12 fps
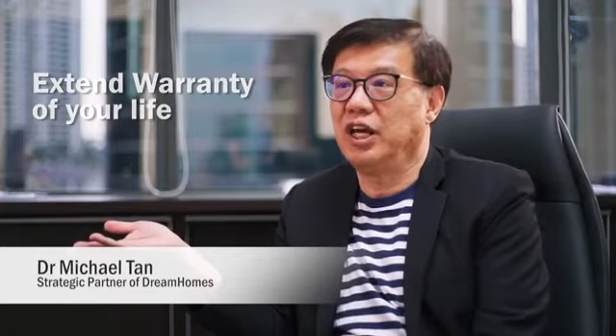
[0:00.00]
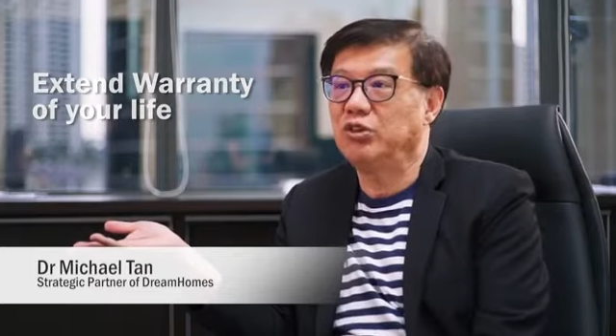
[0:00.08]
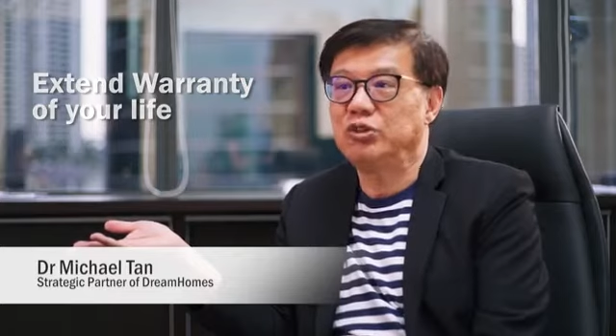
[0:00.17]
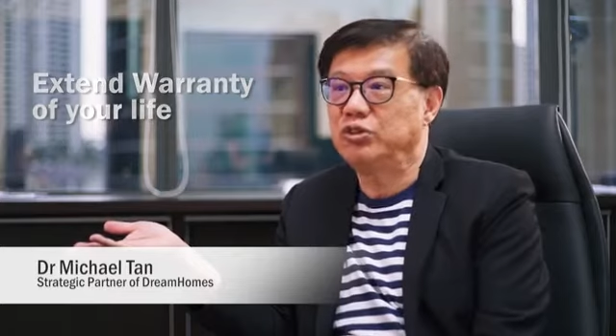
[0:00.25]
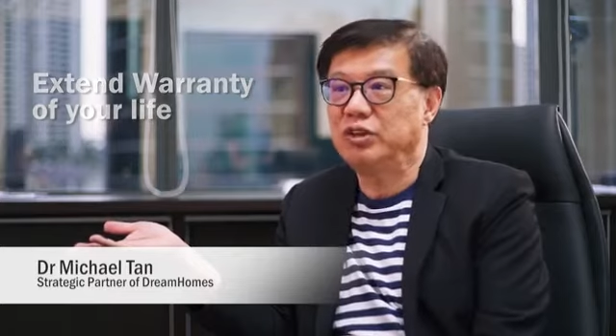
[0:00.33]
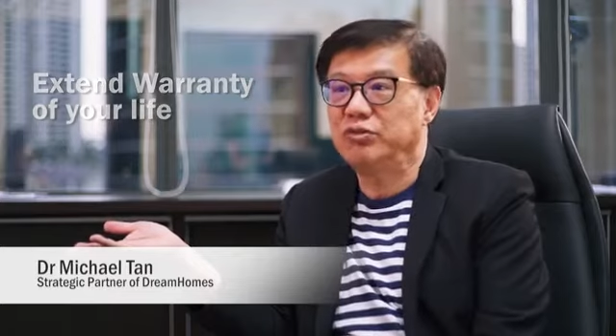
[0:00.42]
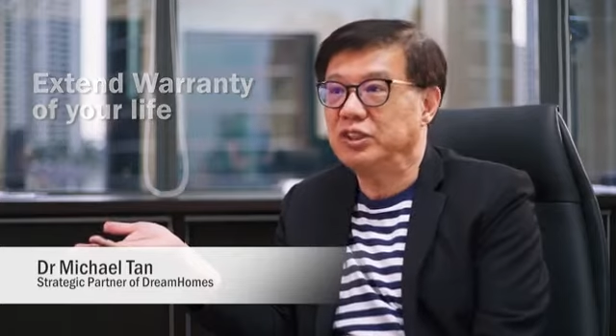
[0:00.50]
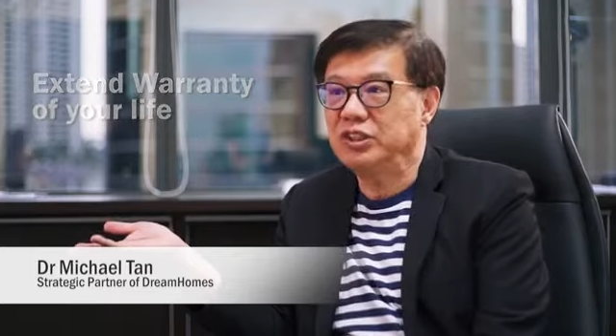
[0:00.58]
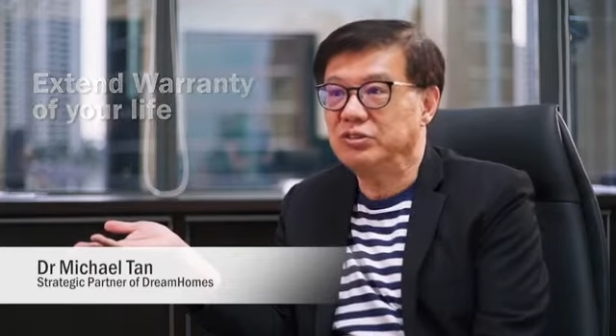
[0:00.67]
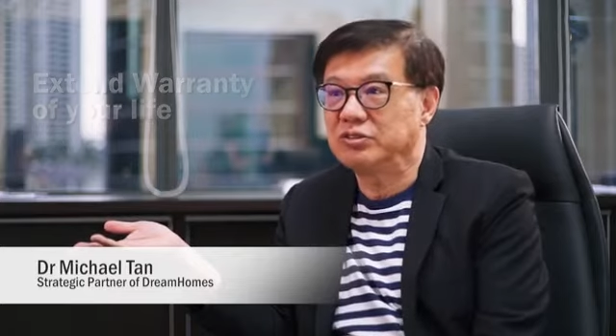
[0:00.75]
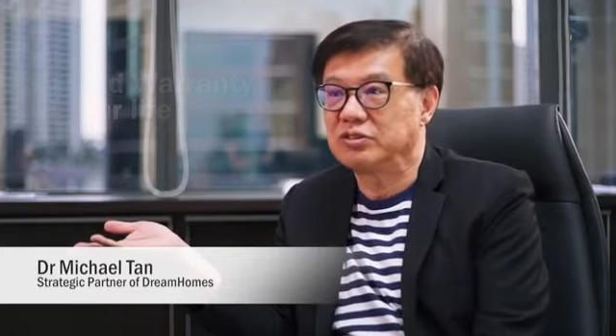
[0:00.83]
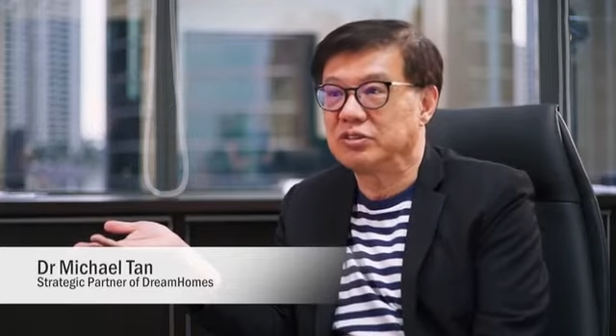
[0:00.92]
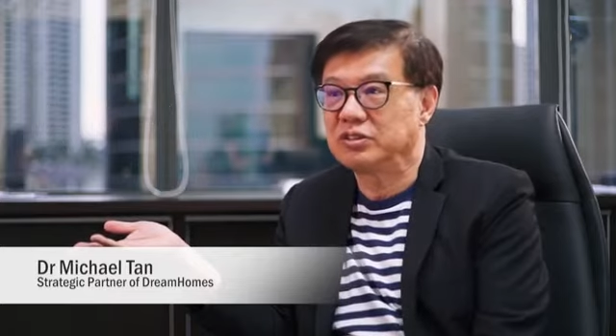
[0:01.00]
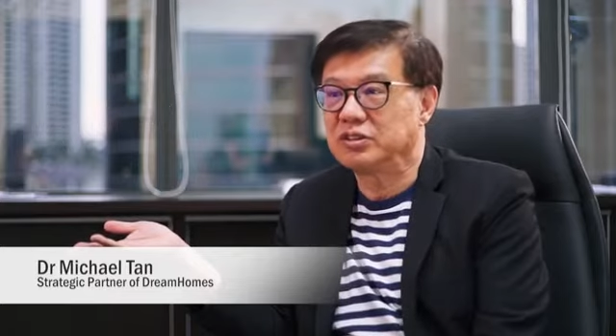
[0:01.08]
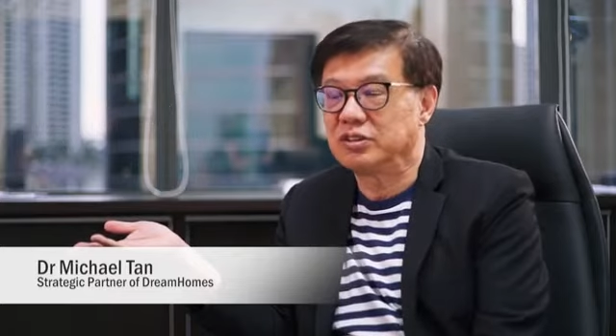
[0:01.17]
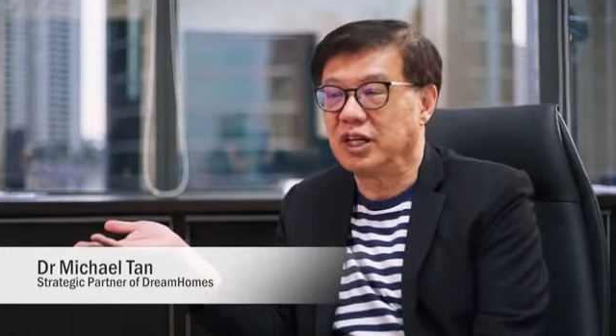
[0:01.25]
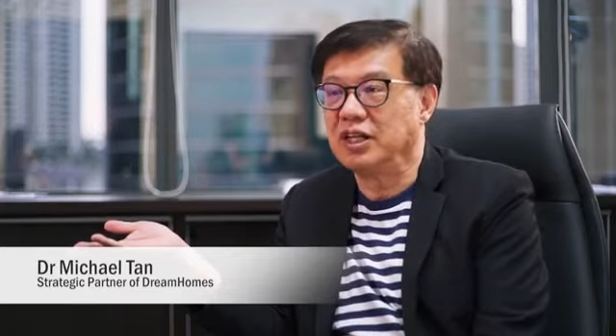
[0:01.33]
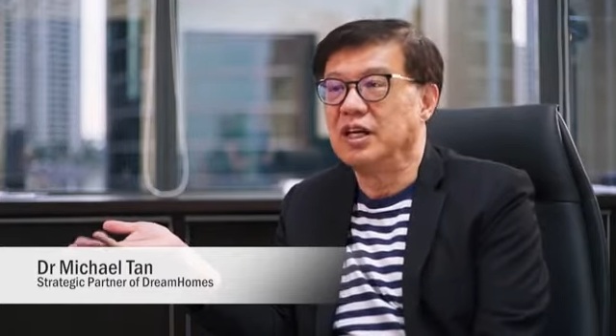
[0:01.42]
annual revenue,
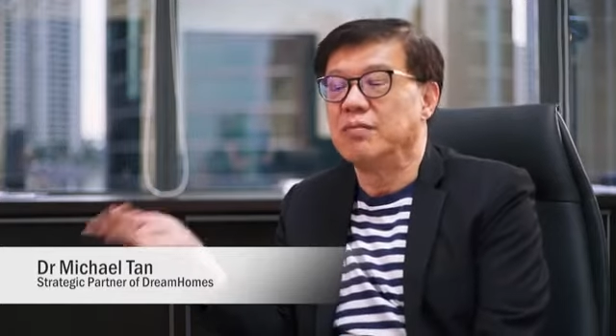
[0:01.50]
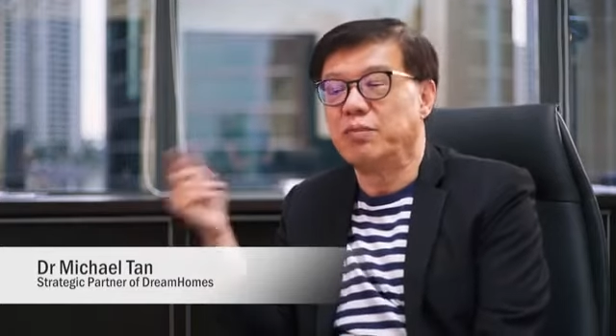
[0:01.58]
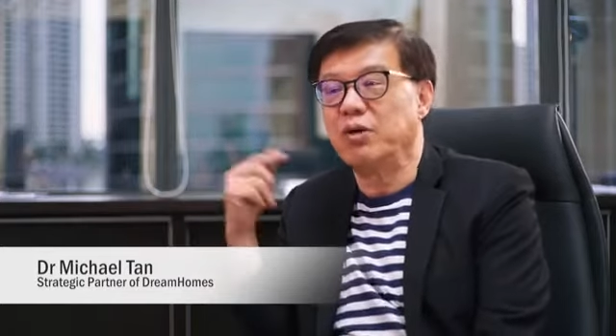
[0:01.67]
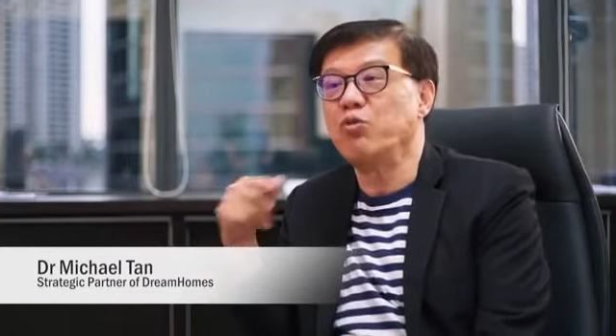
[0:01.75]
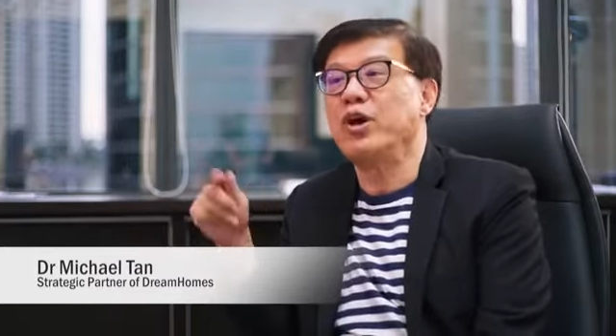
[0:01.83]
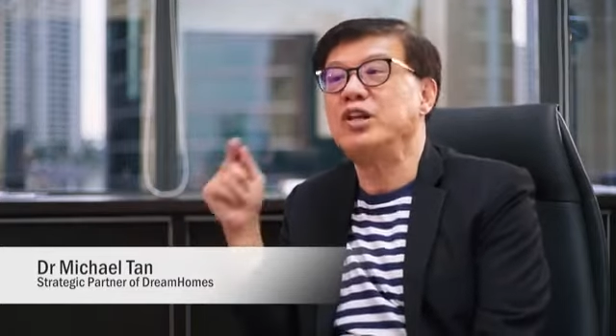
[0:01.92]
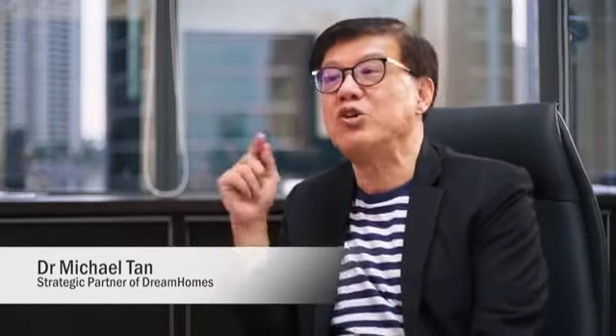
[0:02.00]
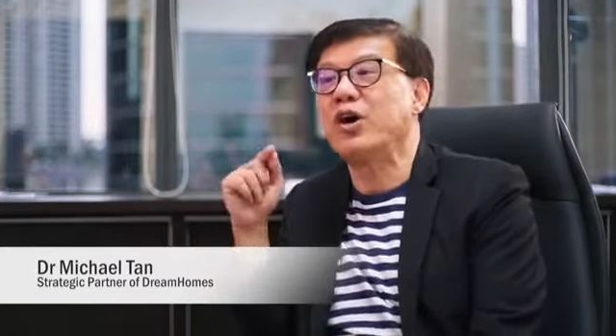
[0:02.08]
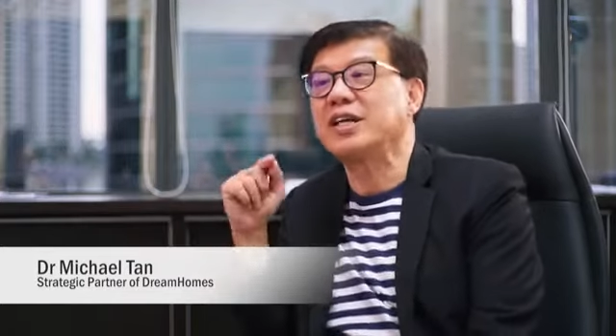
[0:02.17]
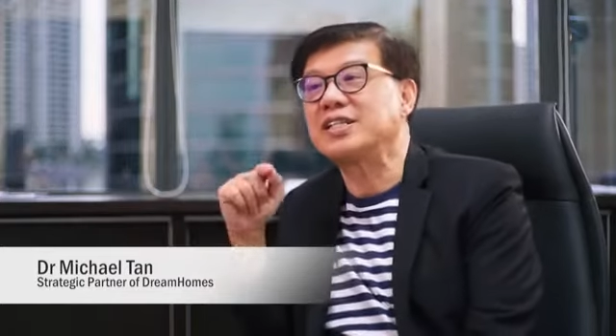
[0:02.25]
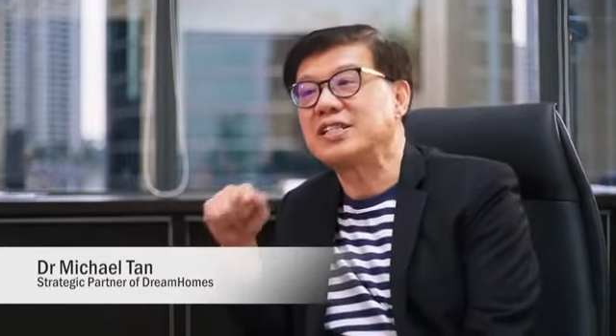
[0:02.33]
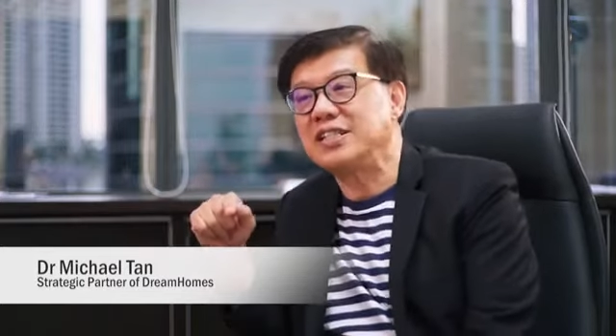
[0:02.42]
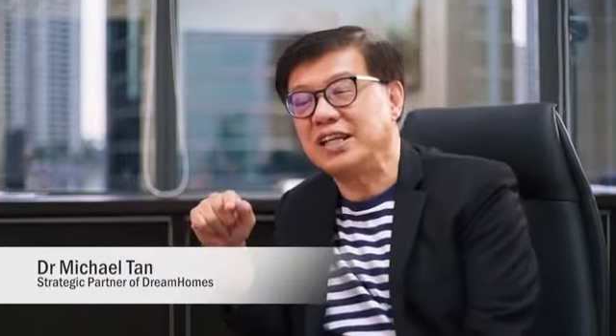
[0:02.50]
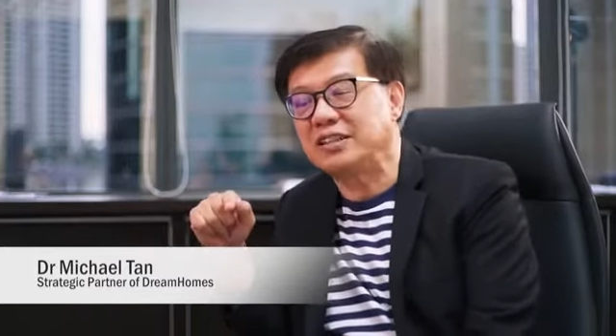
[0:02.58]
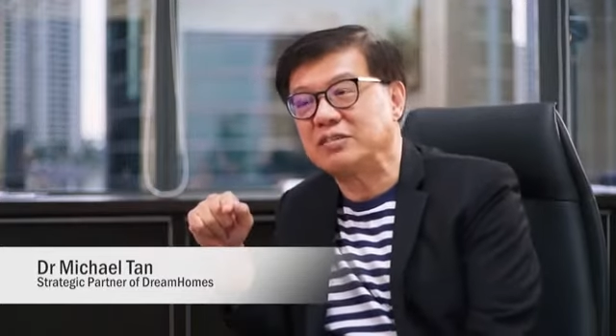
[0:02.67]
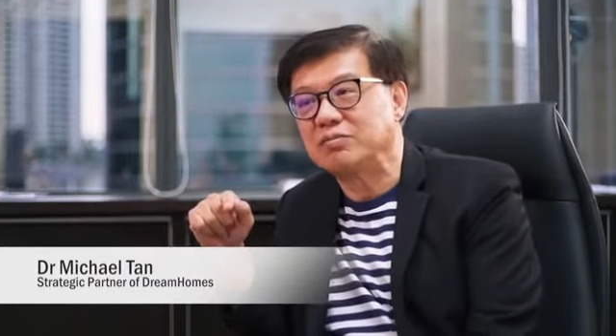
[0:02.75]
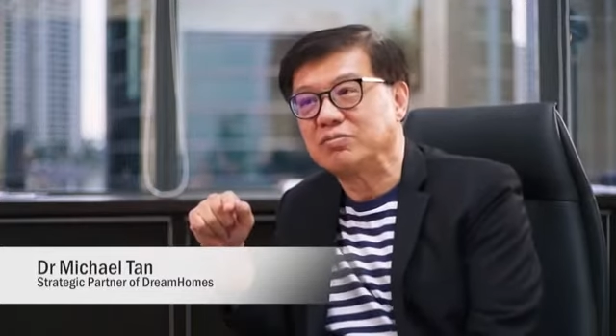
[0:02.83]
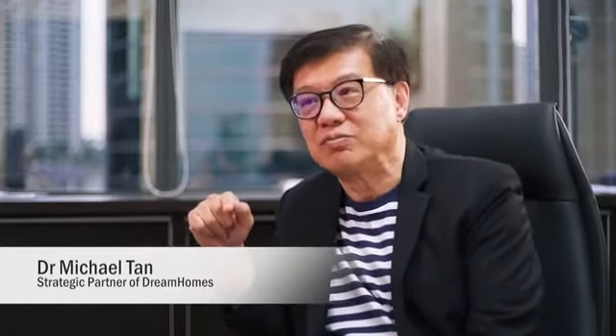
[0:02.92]
right? But when you are sick,